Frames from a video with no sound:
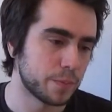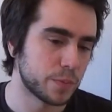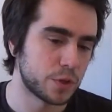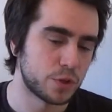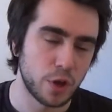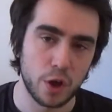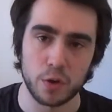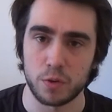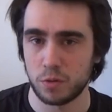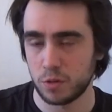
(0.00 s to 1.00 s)

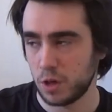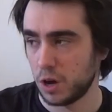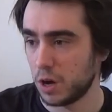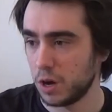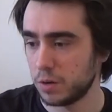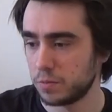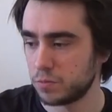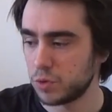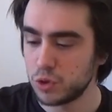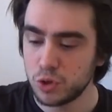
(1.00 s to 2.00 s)
so there are
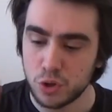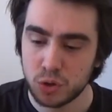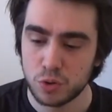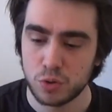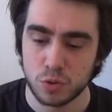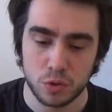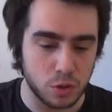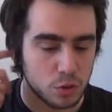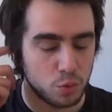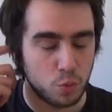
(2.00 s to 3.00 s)
new
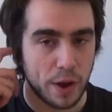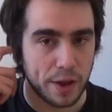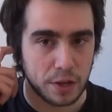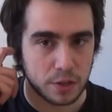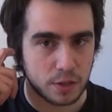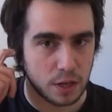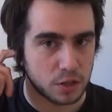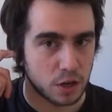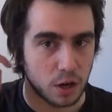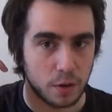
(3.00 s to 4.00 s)
ways that
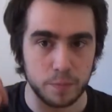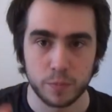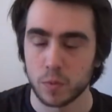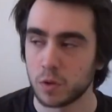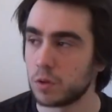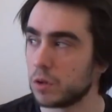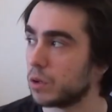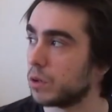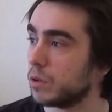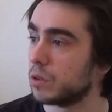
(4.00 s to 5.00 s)
are
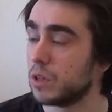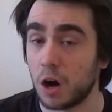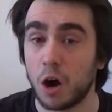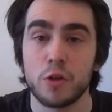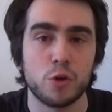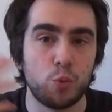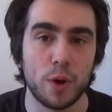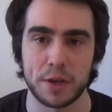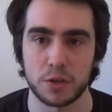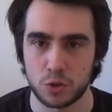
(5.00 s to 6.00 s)
there are other
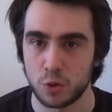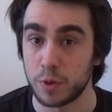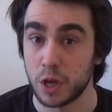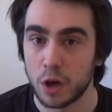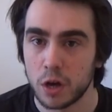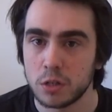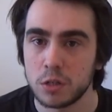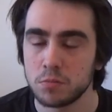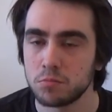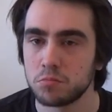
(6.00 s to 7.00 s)
ways to be heard.
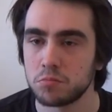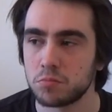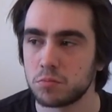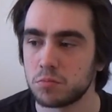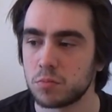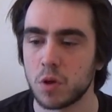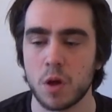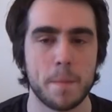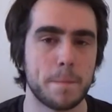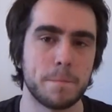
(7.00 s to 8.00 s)

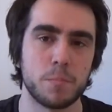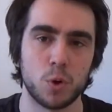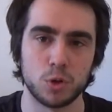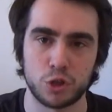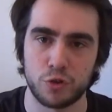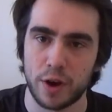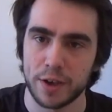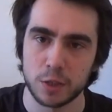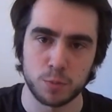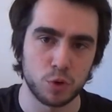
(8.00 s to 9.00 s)
More
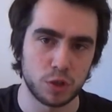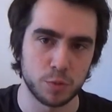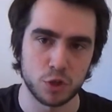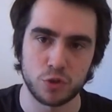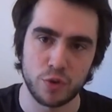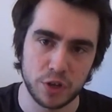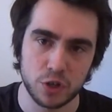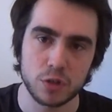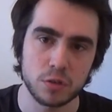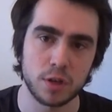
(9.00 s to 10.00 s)
strikes, more
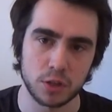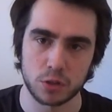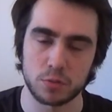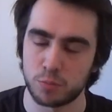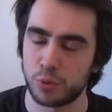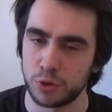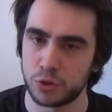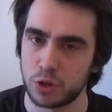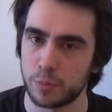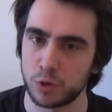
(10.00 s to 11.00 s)
demonstration. That's
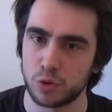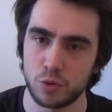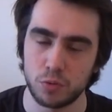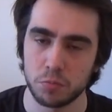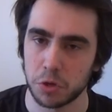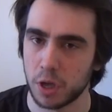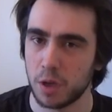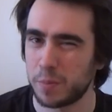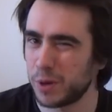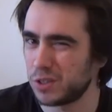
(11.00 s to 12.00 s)
point number 2. Okay,
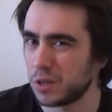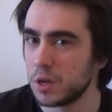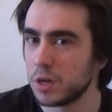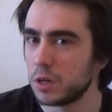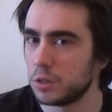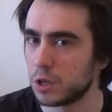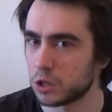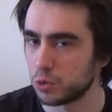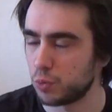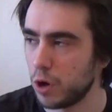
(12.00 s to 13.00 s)
but it
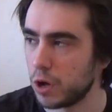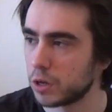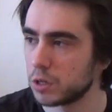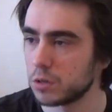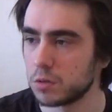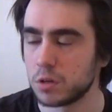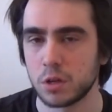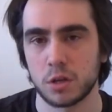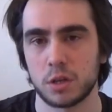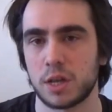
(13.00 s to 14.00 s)
doesn't work.
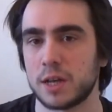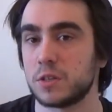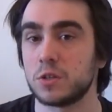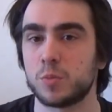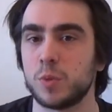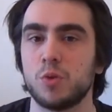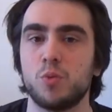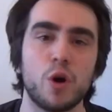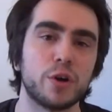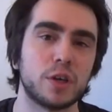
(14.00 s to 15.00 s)
It hasn't been
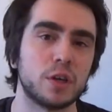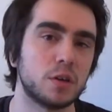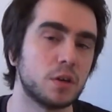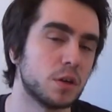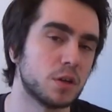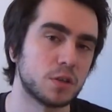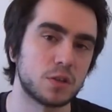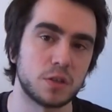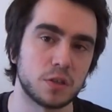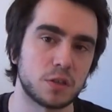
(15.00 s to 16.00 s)
working
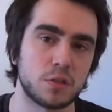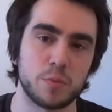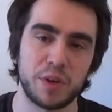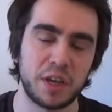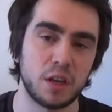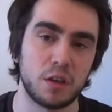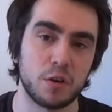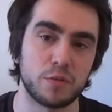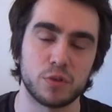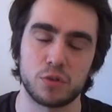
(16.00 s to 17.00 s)
since the beginning
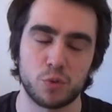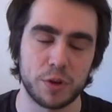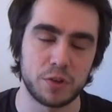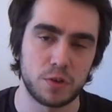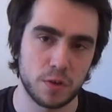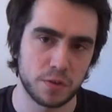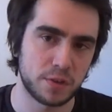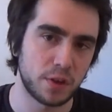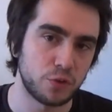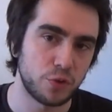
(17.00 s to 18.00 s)
of the 20th
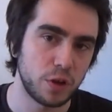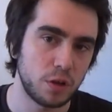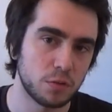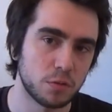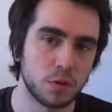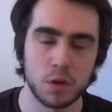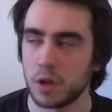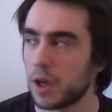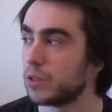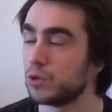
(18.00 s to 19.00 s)
century,
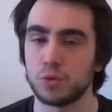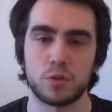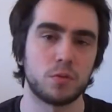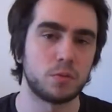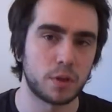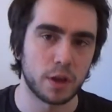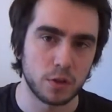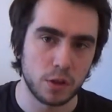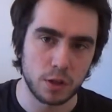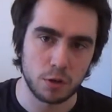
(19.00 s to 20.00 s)
and you can
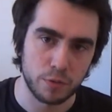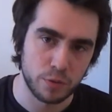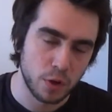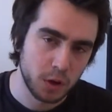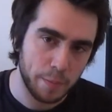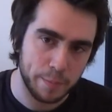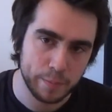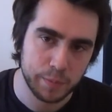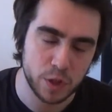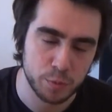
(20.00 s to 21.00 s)
think of
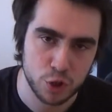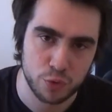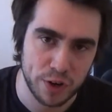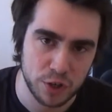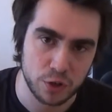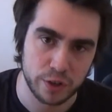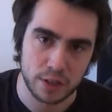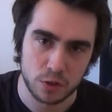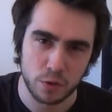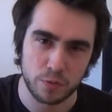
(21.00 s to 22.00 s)
demonstration
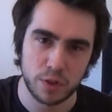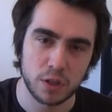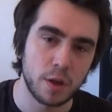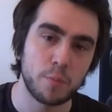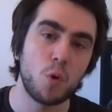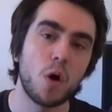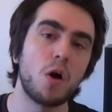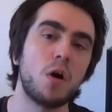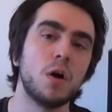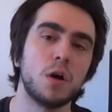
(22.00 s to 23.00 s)
against the Vietnam
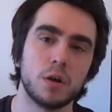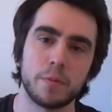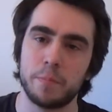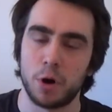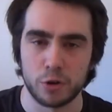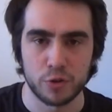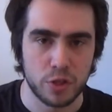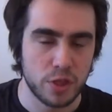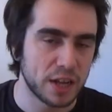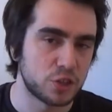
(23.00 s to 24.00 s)
War, Margaret
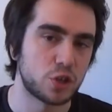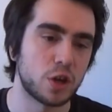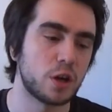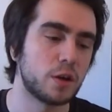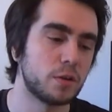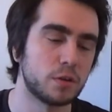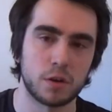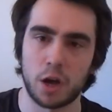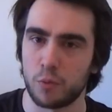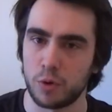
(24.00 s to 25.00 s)
Thatcher,
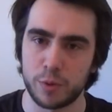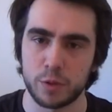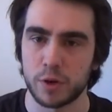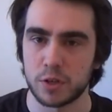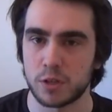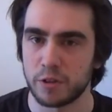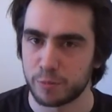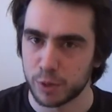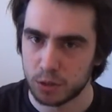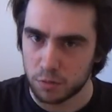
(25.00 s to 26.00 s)
I repeat myself,
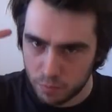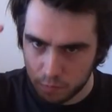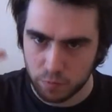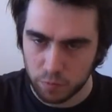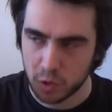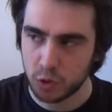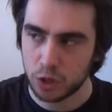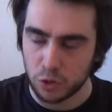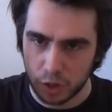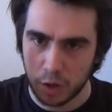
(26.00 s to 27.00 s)
but you
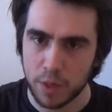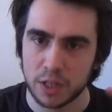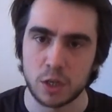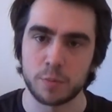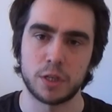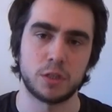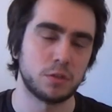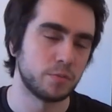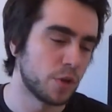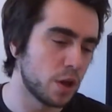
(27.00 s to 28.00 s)
need to keep that in mind.
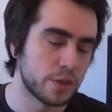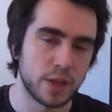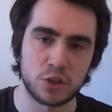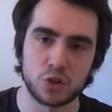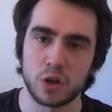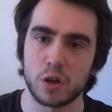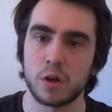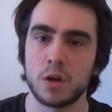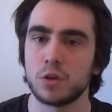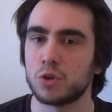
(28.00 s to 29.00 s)
Thatcher,
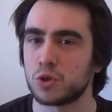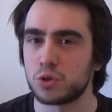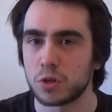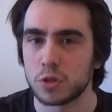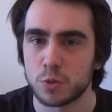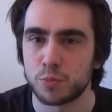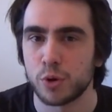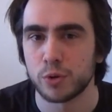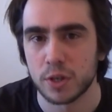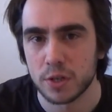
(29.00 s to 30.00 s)
the students'
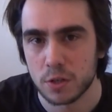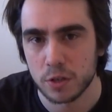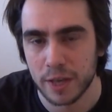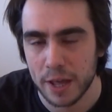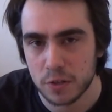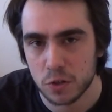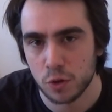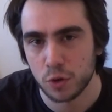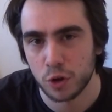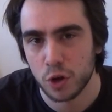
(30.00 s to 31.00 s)
protest
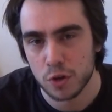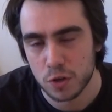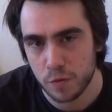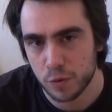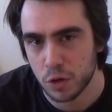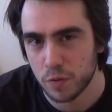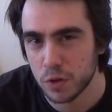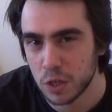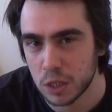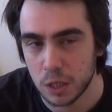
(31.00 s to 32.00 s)
against the cost of
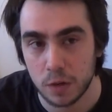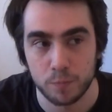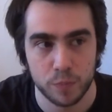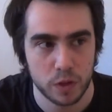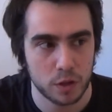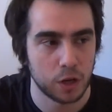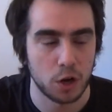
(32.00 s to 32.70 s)
university in